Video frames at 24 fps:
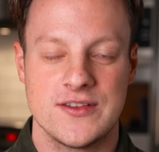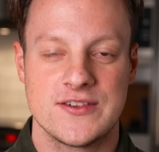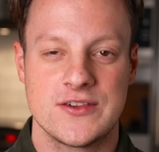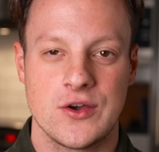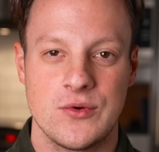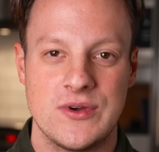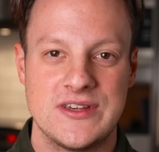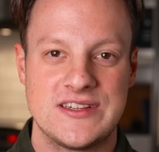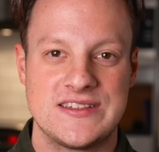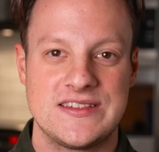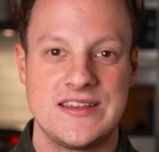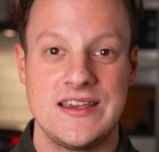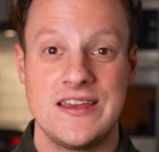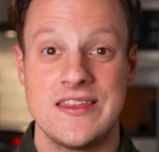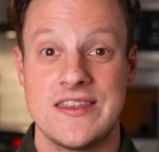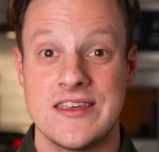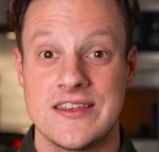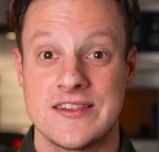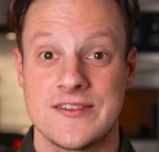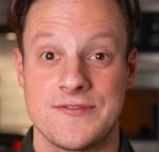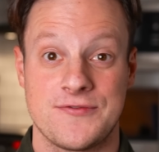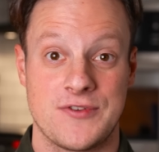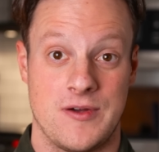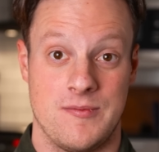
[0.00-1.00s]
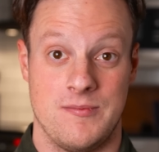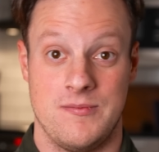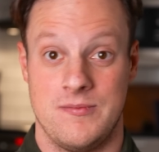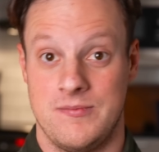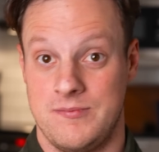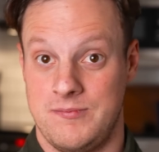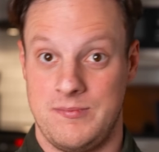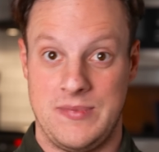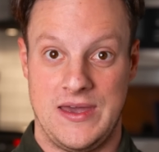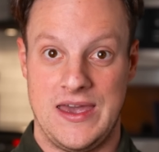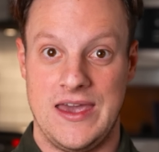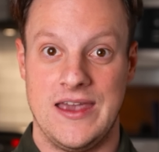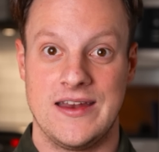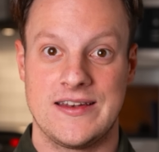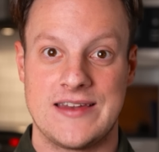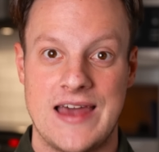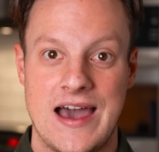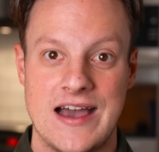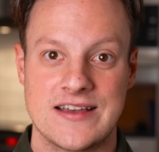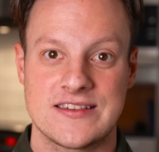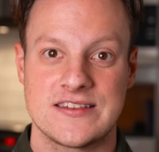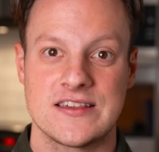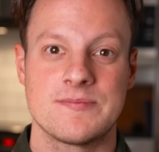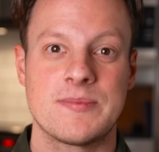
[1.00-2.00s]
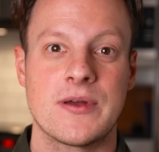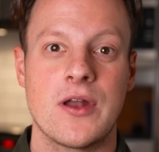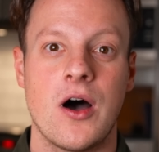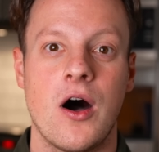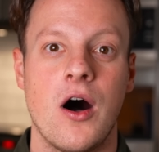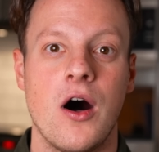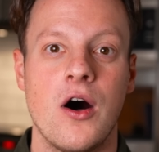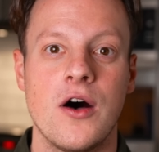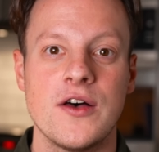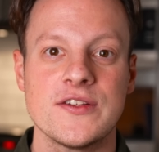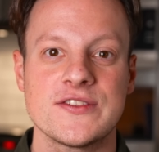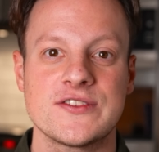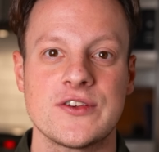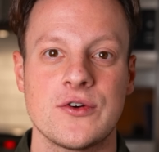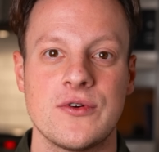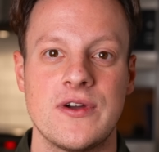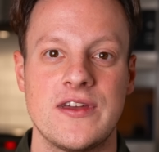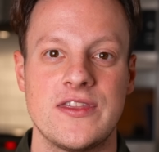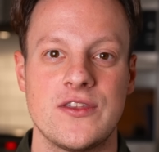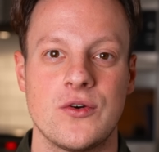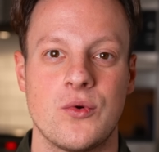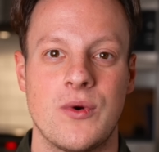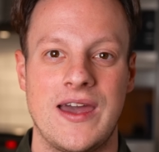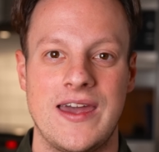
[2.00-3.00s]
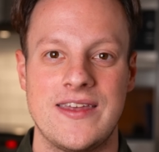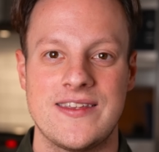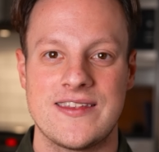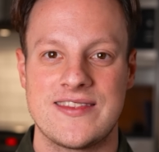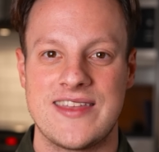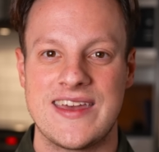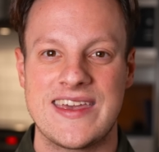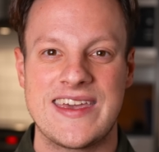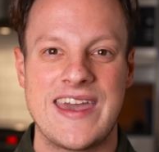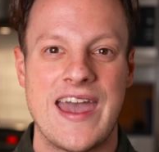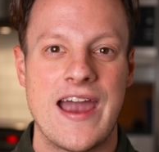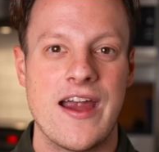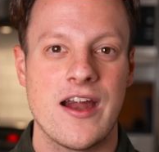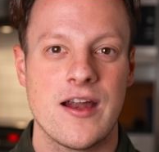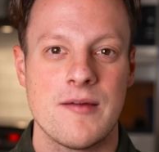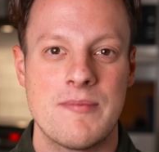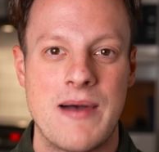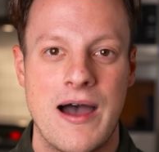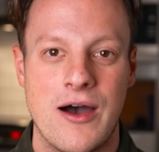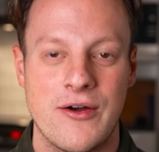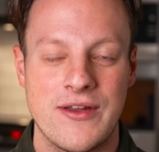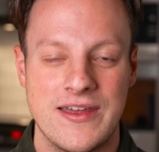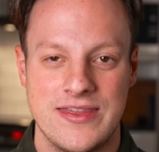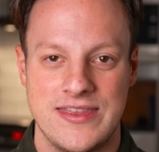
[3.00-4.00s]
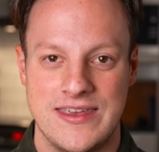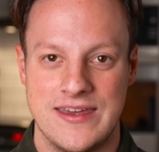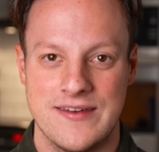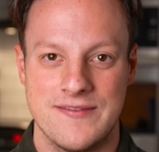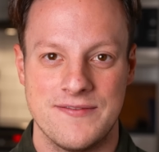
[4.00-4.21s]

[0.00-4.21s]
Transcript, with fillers: So we see this from paying taxes, but also in the way that they care about the